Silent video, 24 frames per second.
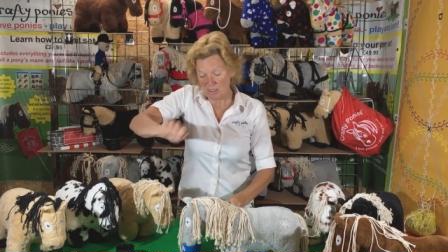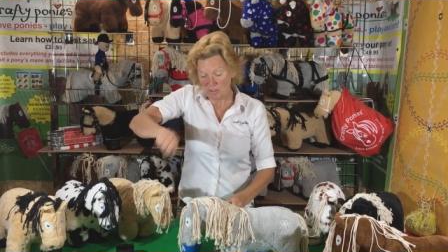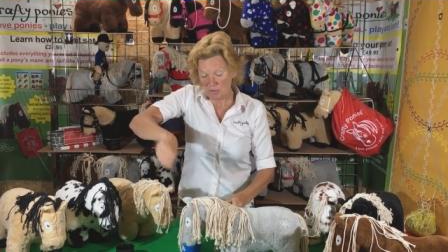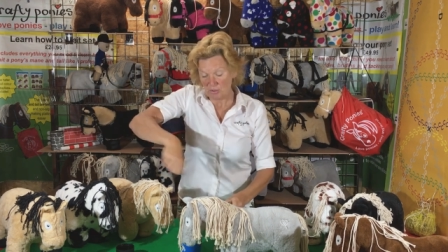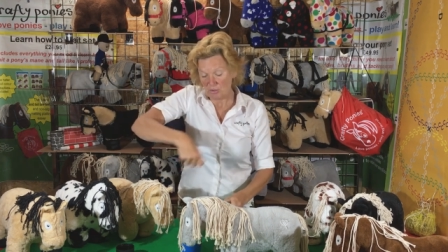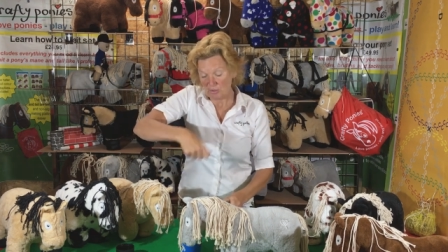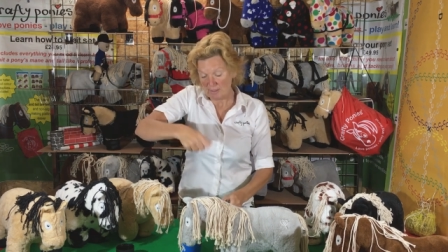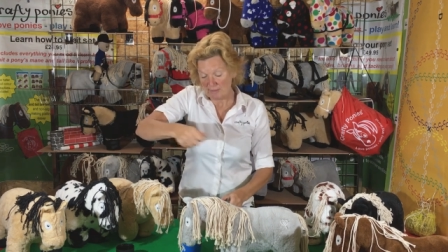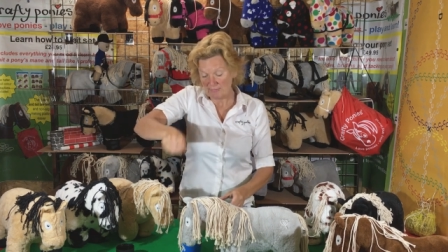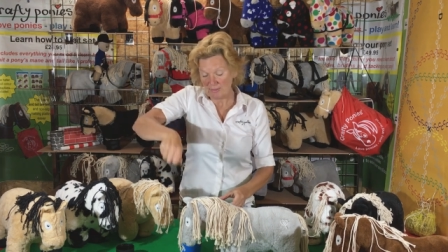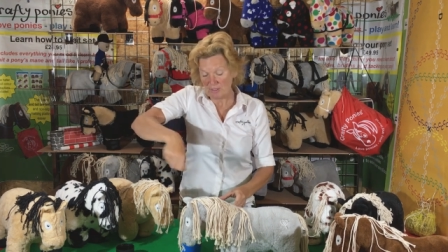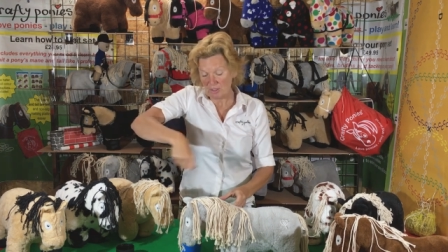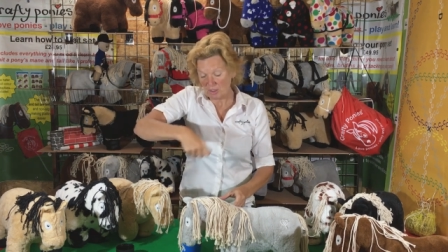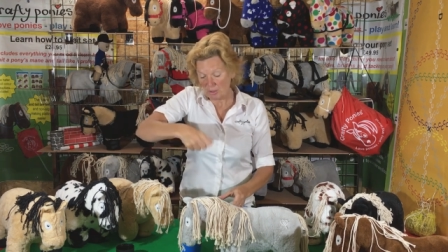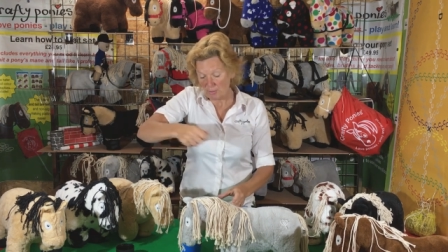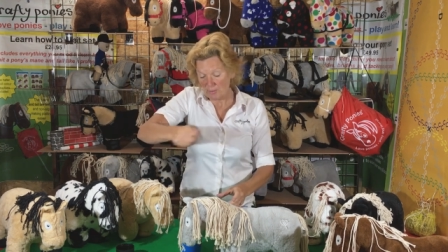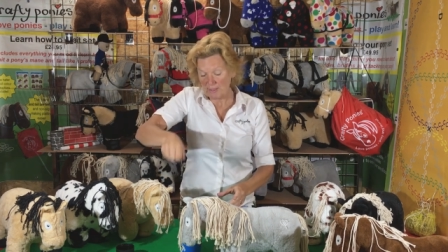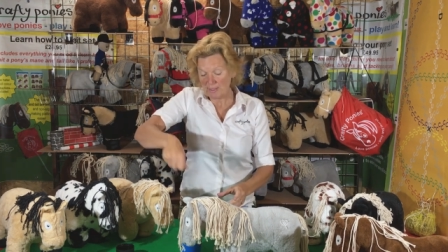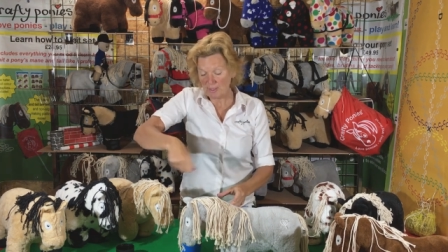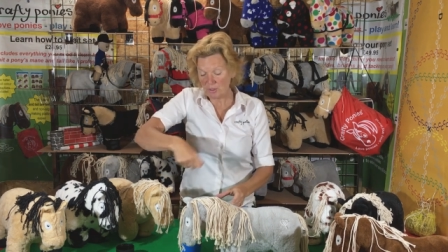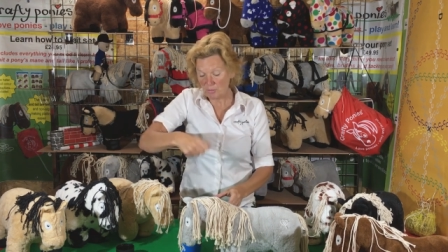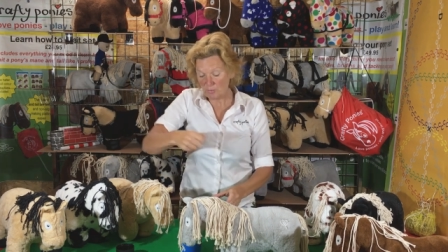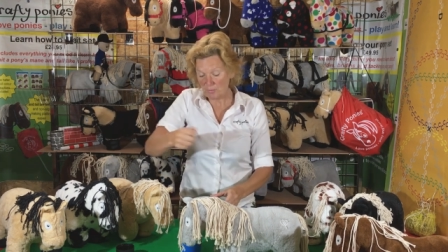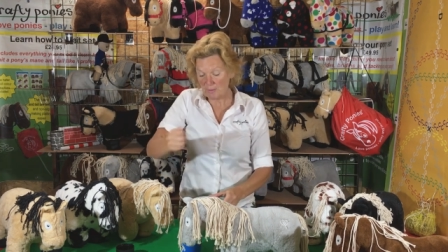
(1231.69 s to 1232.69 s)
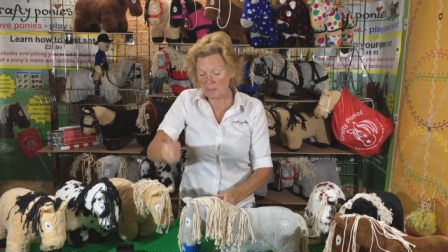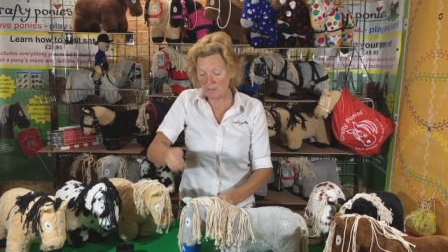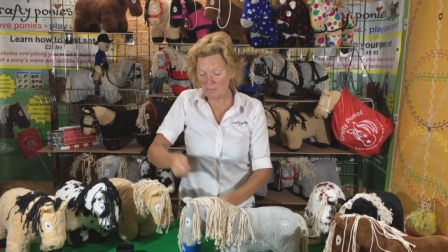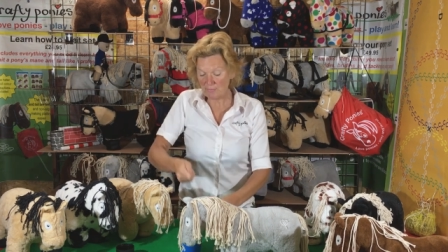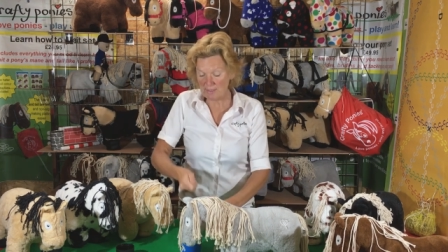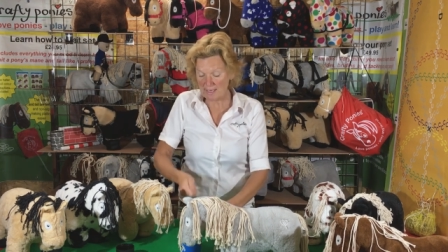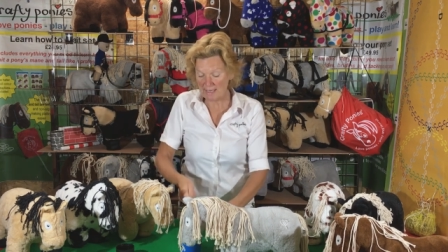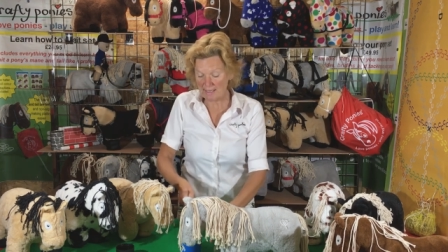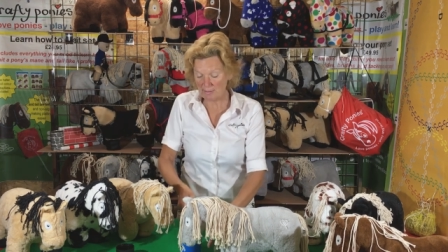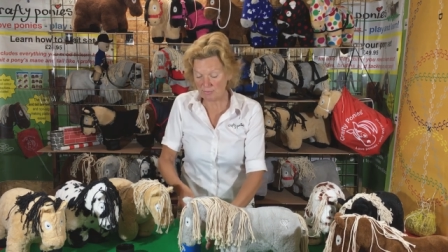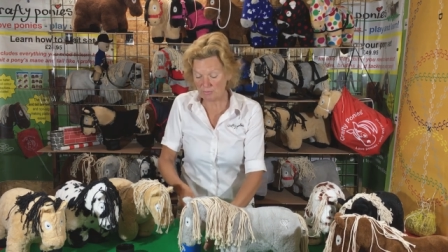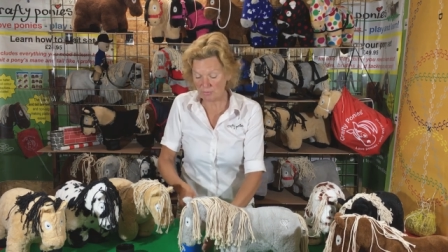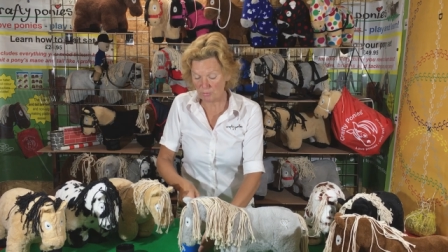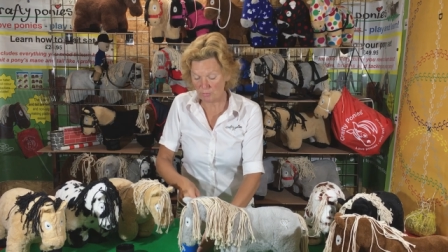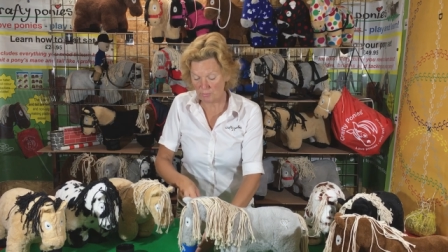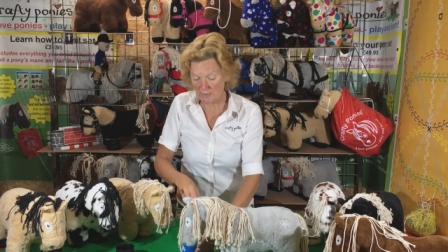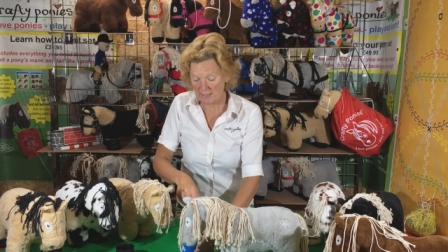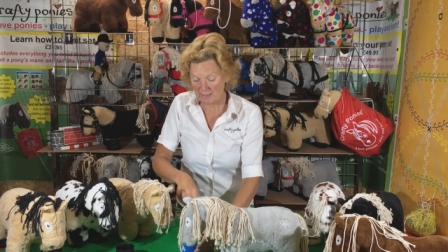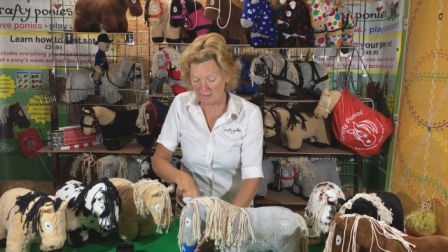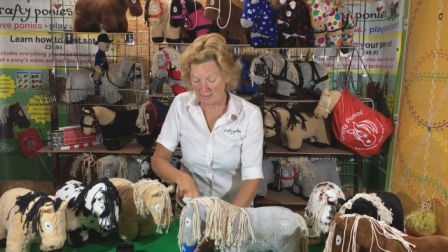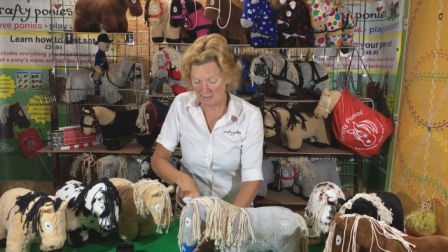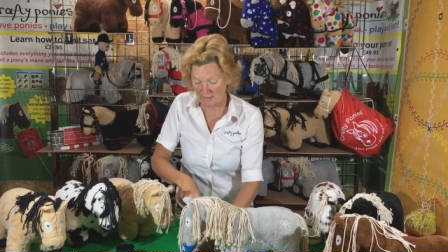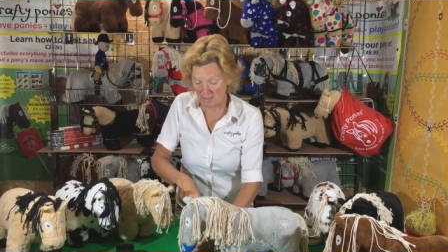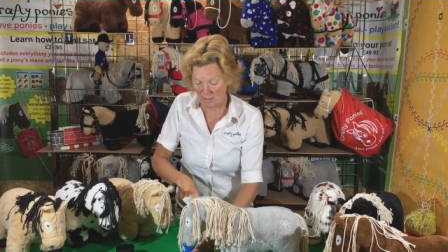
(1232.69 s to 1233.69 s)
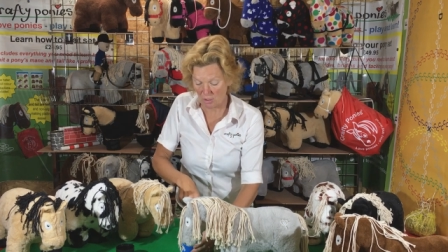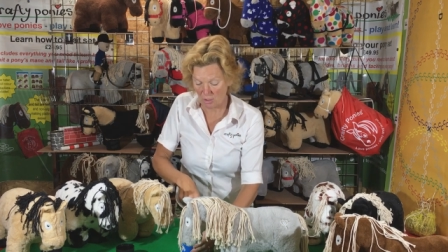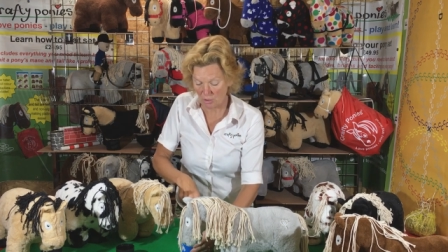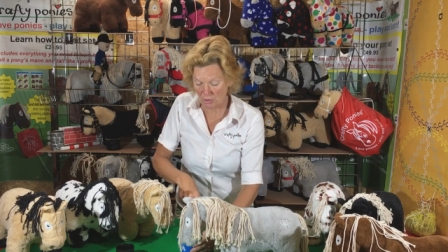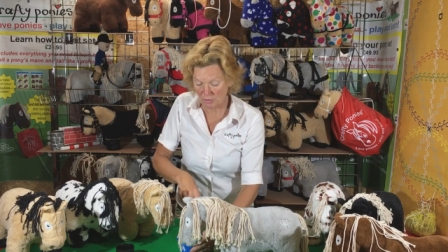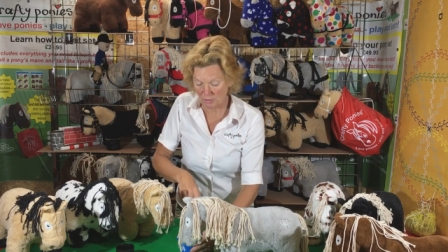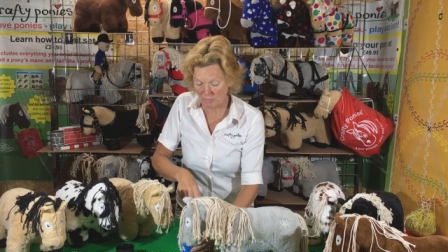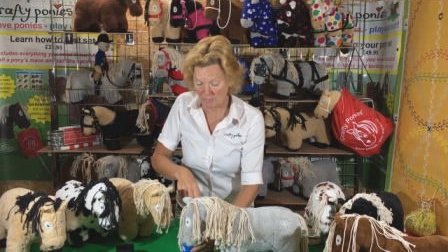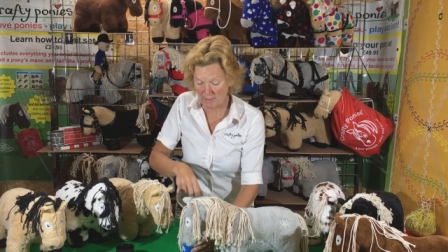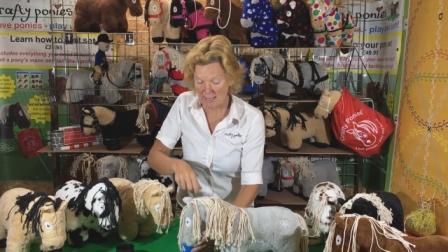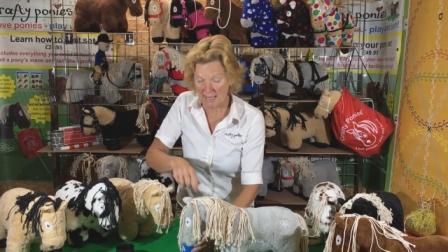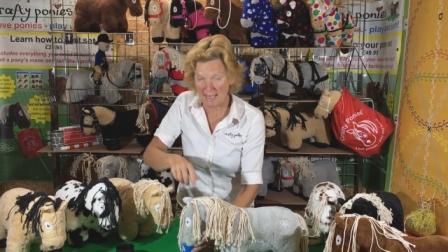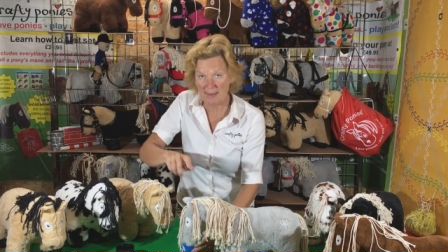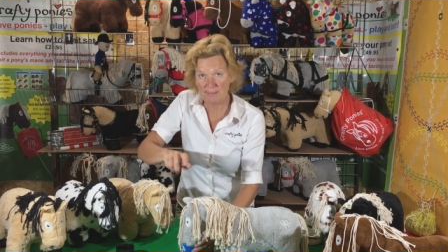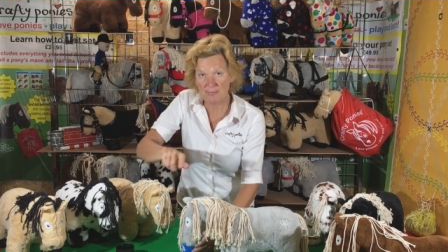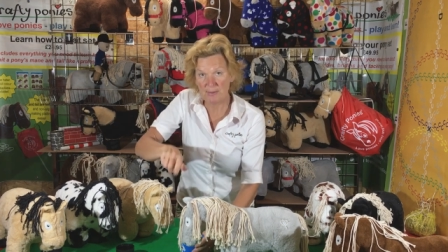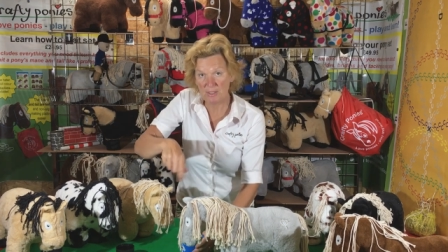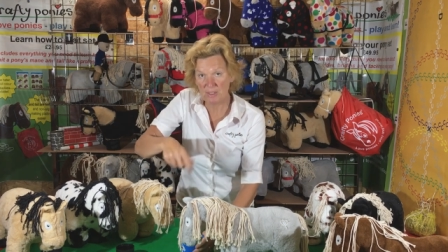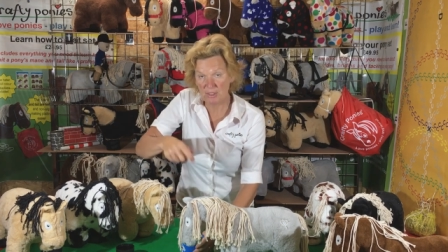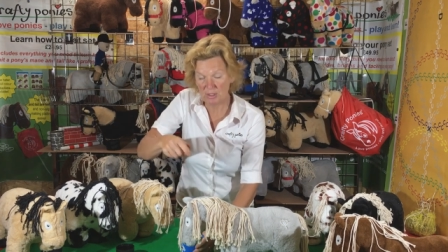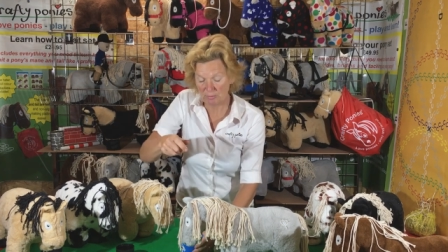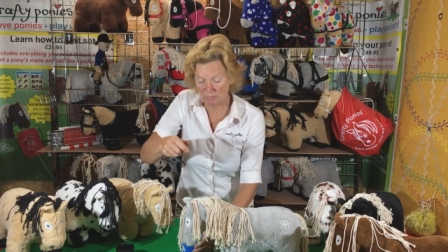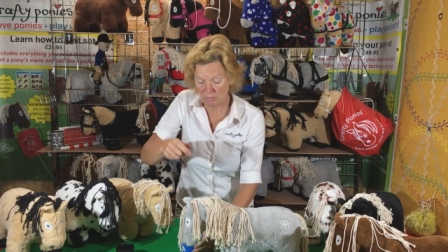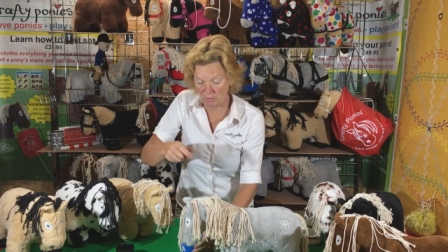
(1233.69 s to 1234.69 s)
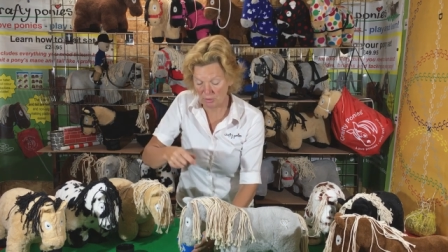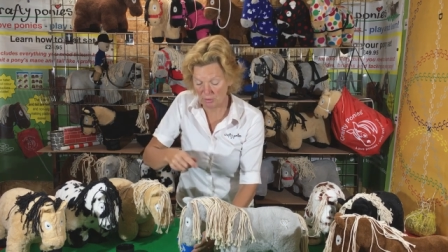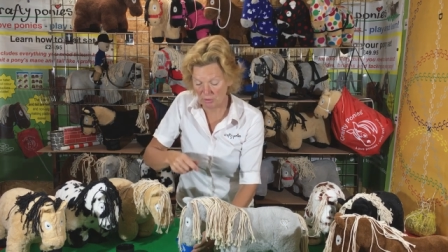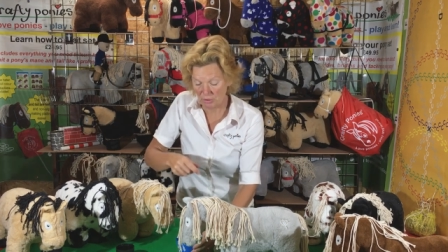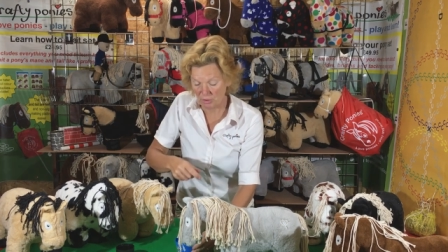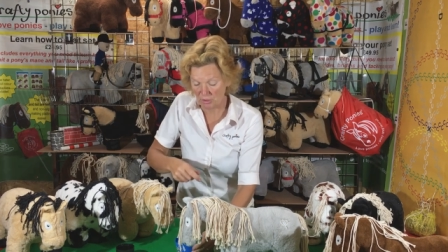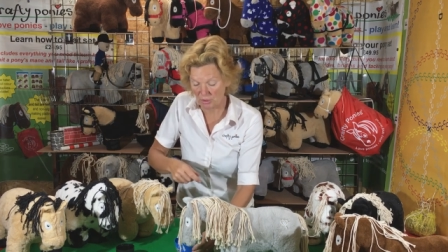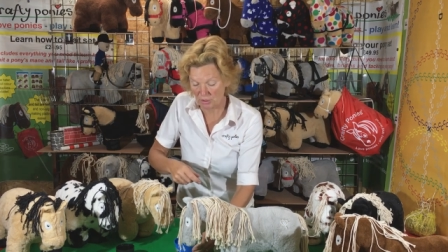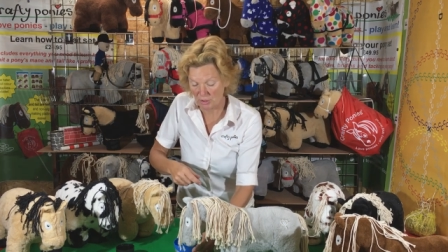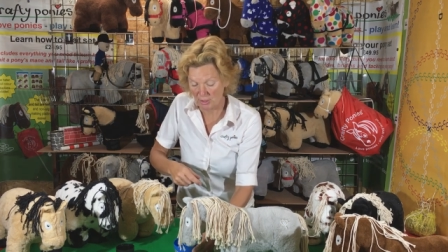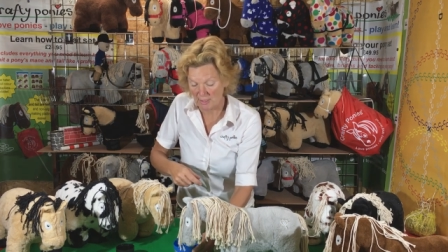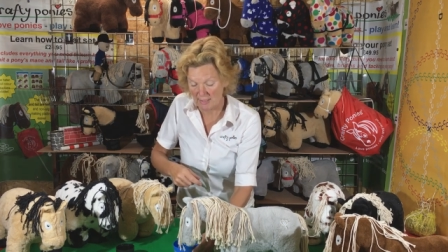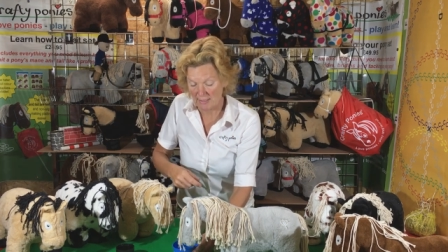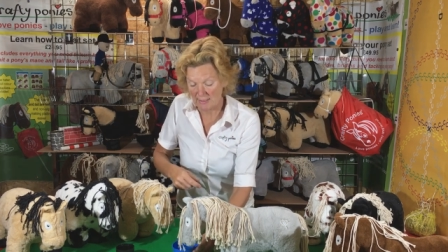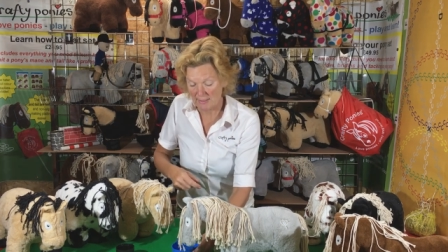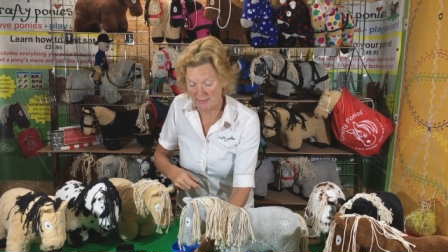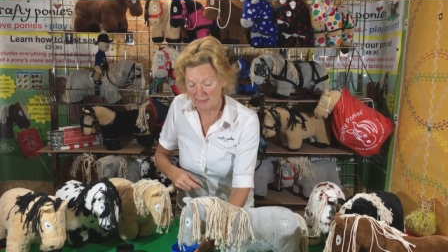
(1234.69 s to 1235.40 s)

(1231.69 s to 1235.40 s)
So we'll give it a quick swill round with the hose pipe and a sponge